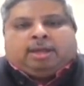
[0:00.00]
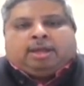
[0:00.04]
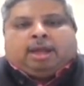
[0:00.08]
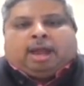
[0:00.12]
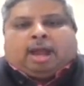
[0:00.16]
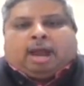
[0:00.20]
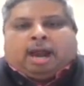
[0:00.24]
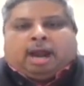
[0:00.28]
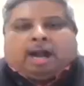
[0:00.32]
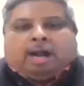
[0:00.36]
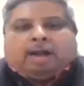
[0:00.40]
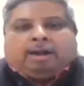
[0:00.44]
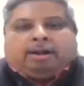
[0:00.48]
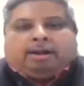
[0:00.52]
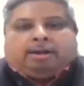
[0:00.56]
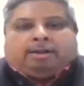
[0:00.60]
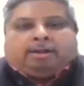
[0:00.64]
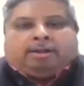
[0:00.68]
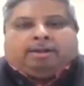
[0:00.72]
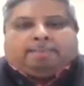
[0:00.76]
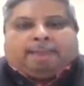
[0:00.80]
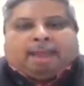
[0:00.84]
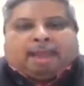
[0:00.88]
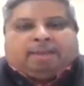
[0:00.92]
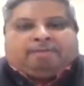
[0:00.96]
And
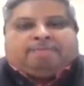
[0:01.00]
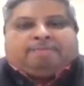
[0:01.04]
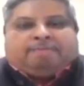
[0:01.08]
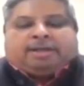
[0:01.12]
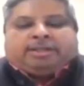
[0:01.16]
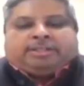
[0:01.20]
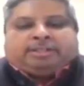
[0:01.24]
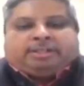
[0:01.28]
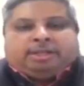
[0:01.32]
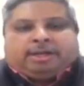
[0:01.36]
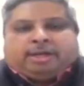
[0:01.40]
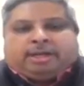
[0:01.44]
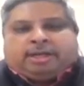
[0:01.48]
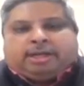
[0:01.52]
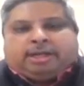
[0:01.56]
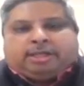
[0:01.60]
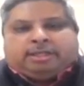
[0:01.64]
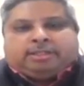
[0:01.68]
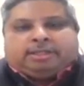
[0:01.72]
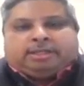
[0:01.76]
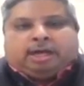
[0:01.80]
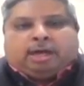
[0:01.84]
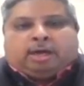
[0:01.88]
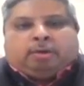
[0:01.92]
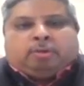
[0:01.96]
the manufacturing
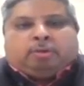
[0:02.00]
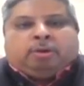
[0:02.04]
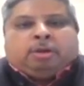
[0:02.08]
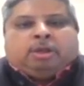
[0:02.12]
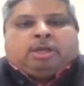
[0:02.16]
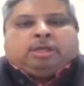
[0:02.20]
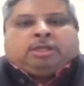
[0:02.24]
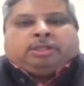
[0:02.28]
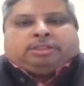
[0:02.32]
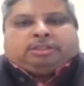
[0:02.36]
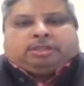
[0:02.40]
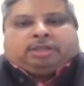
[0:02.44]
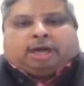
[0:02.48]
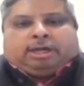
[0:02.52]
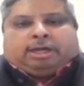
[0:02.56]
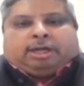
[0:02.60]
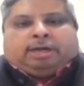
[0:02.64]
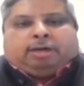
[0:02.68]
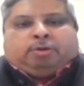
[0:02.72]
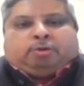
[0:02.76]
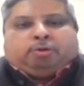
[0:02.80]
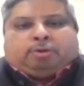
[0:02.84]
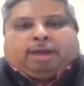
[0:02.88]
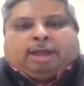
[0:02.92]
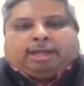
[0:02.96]
is now starting
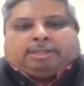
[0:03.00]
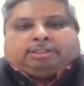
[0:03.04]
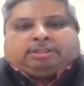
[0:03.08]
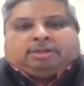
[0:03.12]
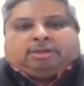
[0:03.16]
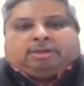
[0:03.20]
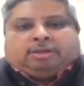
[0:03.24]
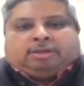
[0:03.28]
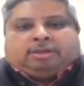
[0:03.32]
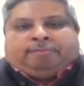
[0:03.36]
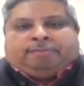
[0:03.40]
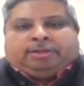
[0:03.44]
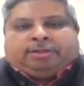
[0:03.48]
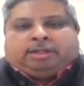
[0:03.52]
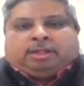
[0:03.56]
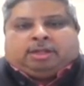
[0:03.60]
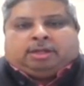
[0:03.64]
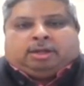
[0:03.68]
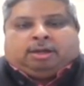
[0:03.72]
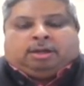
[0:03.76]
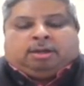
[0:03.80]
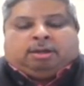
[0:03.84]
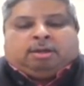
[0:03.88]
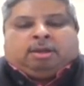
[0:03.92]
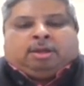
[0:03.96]
to catch up with
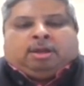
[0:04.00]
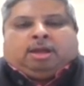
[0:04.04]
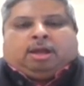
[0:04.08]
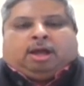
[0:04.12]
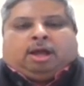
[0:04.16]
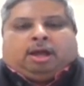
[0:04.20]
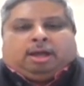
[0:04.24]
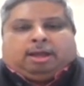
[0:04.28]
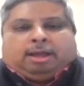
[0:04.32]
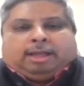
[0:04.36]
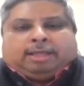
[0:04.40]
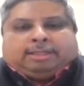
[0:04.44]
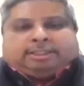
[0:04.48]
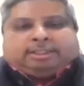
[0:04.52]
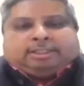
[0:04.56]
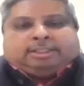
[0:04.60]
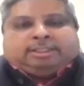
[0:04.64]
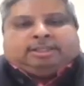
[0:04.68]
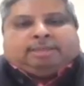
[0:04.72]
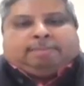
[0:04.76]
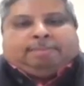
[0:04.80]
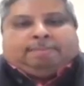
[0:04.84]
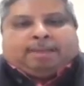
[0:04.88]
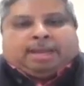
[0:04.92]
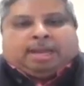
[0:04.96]
the uh,
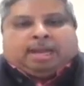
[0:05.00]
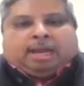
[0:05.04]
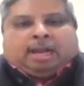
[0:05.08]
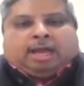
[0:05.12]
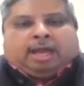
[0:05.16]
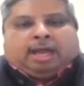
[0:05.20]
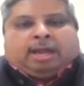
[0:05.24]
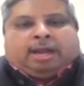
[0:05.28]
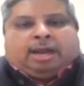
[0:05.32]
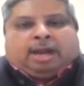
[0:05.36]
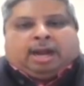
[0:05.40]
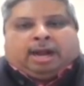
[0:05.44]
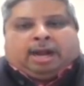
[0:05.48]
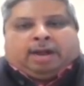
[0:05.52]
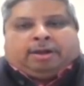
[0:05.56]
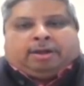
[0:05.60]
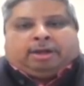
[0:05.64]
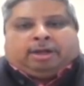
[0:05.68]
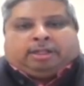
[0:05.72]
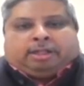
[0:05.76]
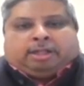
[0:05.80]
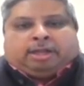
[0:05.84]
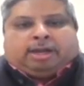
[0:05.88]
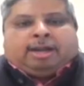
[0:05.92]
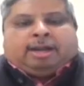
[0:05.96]
ACC PLI and
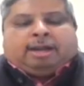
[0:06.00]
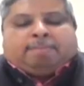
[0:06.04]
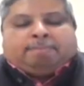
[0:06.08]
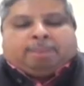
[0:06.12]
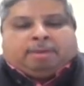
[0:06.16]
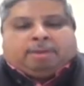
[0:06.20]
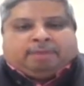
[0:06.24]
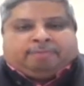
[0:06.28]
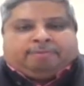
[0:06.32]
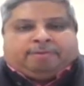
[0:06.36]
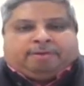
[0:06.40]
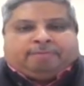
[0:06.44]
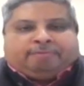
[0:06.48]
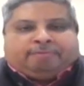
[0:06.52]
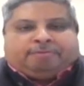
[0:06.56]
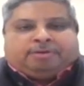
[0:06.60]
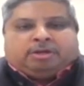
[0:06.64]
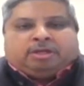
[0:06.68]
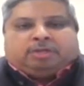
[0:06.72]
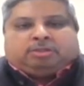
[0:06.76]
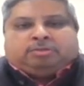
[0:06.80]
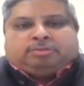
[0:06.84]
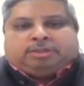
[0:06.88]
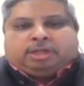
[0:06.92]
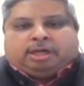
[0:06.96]
other enabling
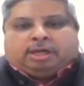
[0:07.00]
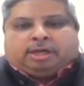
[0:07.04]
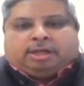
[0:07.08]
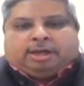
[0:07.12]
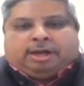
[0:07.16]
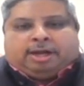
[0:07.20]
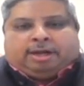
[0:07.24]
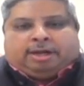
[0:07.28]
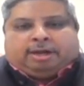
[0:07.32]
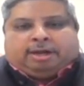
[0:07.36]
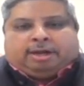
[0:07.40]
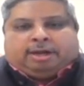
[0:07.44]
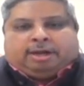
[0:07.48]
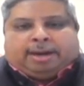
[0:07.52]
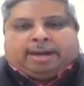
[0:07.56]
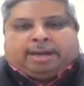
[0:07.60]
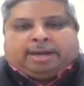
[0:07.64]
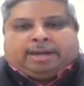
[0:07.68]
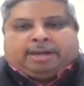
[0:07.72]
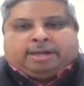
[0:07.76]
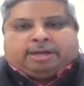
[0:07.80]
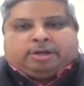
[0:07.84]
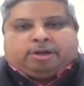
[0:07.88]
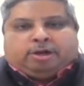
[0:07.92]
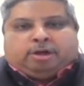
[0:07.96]
frameworks which are created by
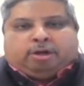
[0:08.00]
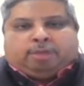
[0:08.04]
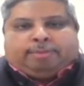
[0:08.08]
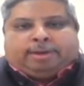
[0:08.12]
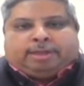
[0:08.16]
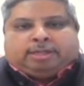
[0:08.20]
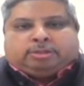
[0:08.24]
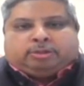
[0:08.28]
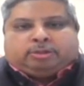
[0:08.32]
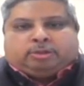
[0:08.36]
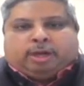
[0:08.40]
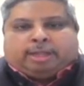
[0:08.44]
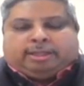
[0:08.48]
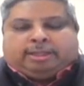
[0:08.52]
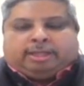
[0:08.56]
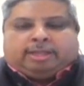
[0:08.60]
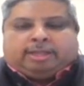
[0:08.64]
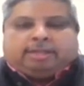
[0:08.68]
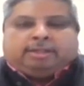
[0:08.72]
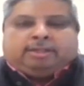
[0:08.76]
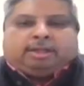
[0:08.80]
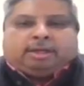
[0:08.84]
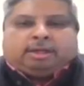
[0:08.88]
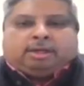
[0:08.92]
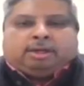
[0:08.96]
Indian government. So I
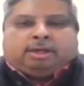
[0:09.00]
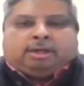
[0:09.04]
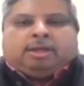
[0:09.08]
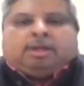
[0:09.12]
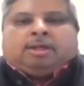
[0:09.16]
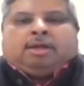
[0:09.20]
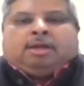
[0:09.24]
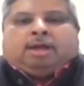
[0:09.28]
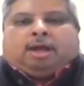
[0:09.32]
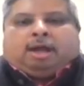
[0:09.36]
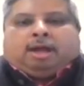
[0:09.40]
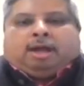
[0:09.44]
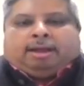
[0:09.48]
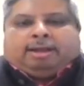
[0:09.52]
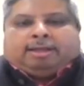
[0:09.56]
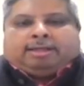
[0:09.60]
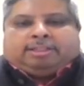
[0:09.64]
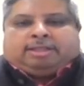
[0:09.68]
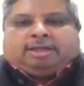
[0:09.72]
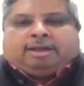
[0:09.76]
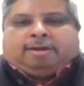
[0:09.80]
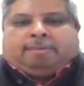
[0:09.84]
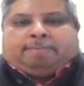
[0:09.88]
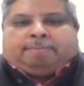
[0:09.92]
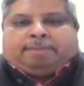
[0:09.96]
think the uh,
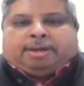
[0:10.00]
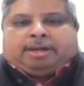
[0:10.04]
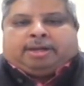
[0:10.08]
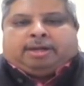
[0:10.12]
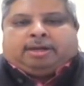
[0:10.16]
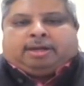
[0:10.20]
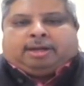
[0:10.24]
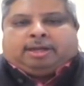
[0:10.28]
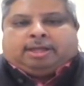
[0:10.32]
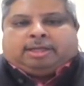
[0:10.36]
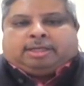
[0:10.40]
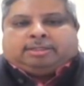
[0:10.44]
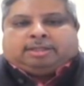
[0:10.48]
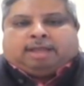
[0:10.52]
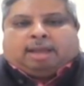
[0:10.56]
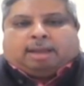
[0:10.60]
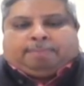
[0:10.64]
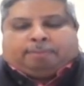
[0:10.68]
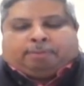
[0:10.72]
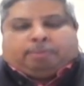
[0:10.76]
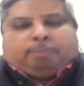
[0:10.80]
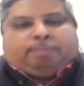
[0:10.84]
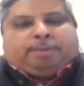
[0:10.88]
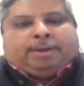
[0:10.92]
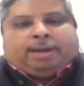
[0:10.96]
excitement is
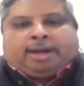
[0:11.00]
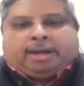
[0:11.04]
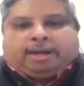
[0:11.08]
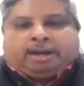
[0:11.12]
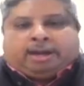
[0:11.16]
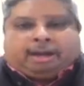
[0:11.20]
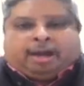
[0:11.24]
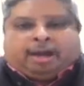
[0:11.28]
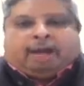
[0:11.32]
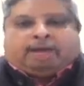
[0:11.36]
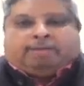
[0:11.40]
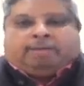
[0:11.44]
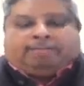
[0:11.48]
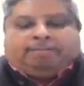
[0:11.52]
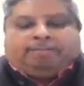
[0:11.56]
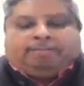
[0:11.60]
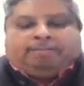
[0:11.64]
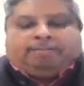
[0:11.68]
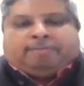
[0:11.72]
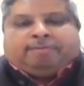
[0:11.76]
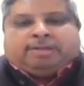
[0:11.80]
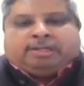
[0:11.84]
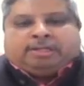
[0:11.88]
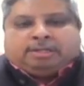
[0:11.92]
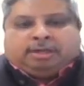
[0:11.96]
appropriate. And in fact, we
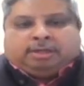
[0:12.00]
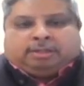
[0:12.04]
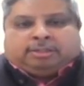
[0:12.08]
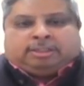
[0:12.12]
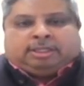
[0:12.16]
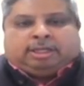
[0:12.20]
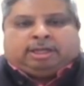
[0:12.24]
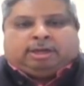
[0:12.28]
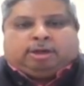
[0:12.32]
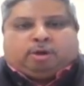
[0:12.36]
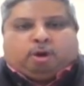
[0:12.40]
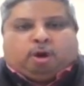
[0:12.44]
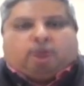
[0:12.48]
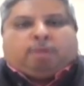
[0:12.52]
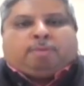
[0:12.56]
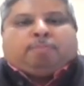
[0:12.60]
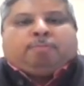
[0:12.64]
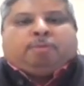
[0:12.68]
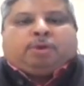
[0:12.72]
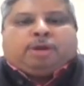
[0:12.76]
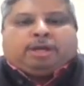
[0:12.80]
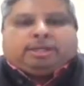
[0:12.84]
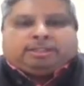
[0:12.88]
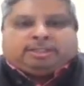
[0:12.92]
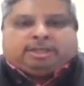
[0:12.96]
will see a lot
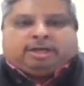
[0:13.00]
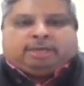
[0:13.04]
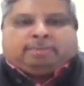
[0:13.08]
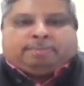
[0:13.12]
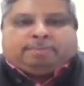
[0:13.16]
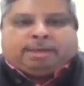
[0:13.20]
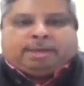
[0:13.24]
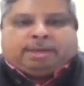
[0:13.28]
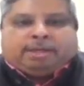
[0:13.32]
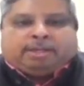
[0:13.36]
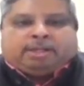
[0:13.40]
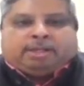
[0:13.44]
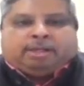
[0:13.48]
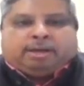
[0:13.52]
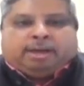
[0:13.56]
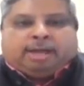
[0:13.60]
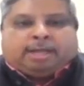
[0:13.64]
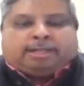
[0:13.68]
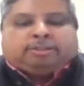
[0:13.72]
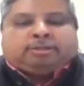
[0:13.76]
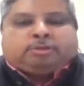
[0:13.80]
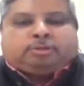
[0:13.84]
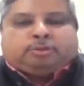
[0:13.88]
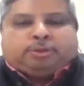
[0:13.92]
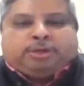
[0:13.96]
more excitement in the
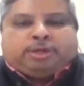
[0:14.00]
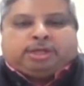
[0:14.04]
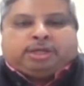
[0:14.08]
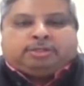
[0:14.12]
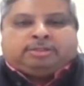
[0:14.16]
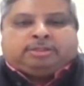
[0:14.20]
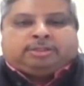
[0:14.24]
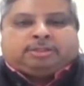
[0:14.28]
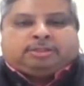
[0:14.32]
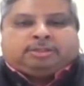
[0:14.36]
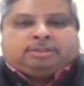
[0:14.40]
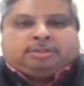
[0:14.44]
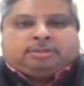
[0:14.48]
next two years.